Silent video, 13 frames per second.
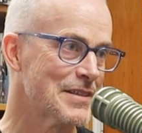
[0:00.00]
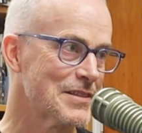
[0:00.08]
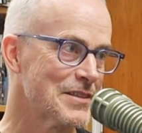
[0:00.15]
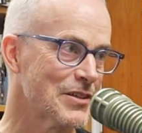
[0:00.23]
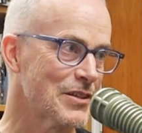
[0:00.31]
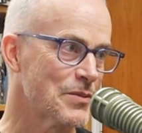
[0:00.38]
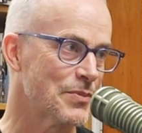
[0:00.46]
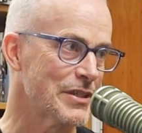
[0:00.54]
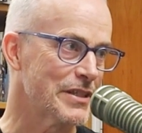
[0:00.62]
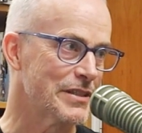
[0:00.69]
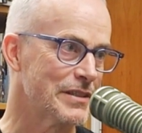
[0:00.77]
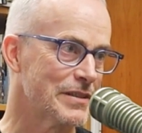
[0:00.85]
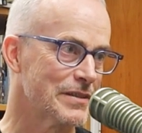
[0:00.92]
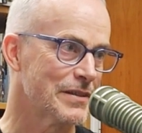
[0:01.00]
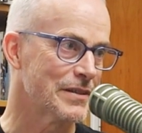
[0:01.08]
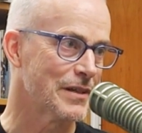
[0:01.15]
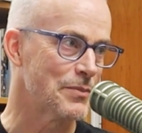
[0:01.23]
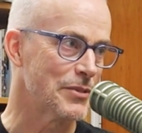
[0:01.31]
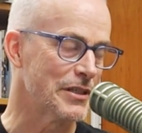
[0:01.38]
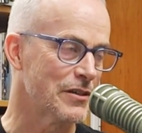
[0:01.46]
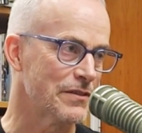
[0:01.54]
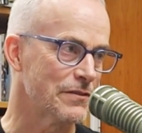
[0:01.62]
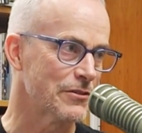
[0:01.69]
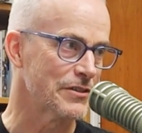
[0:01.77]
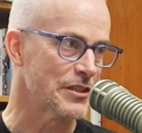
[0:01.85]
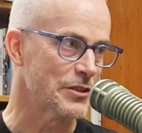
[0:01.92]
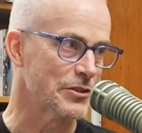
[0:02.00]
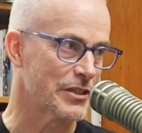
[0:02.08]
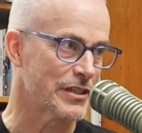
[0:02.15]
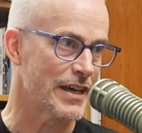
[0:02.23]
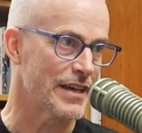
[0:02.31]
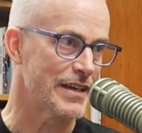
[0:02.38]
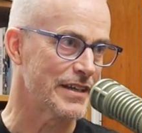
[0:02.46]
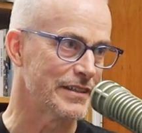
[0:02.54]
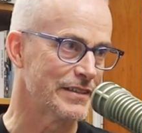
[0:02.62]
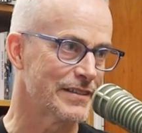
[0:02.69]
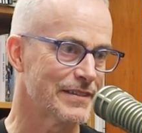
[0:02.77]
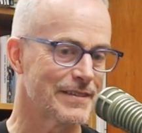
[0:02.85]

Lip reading: So I've been over in the UK